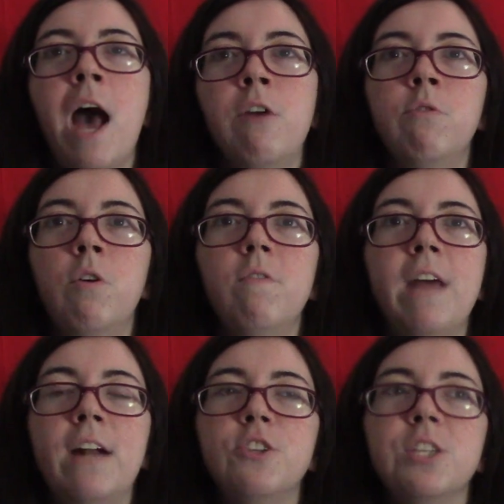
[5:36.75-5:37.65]
I don't know if
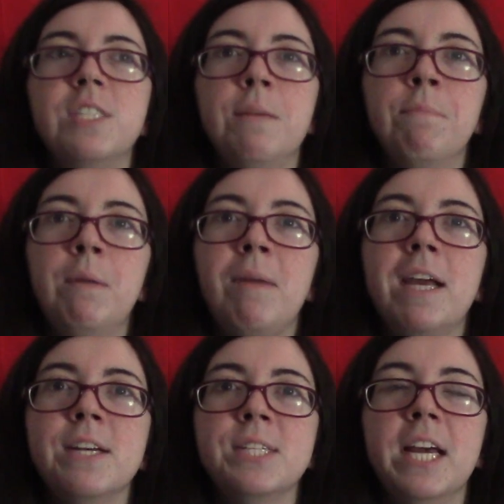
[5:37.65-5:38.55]
that's just simply
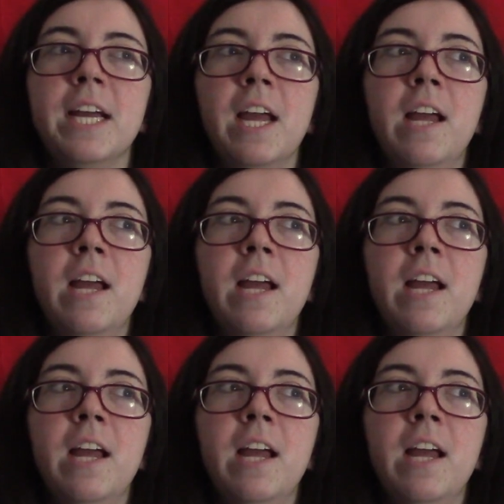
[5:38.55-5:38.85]
because like